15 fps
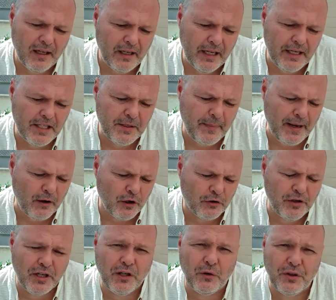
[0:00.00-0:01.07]
is about
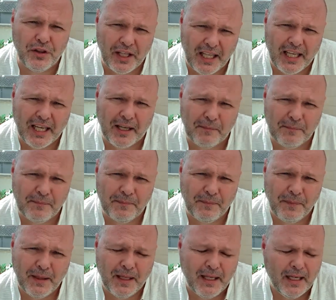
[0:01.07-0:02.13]
critical thinking.
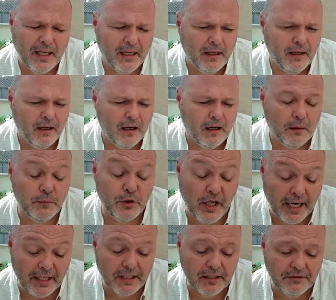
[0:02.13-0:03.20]

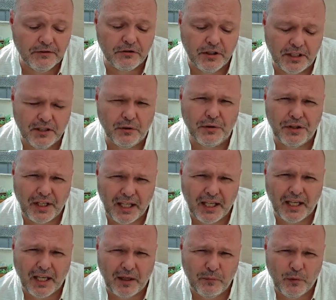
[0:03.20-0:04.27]
Objective critical
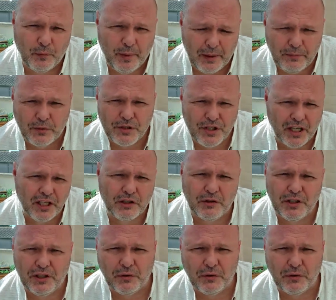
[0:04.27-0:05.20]
thinking. When people say critical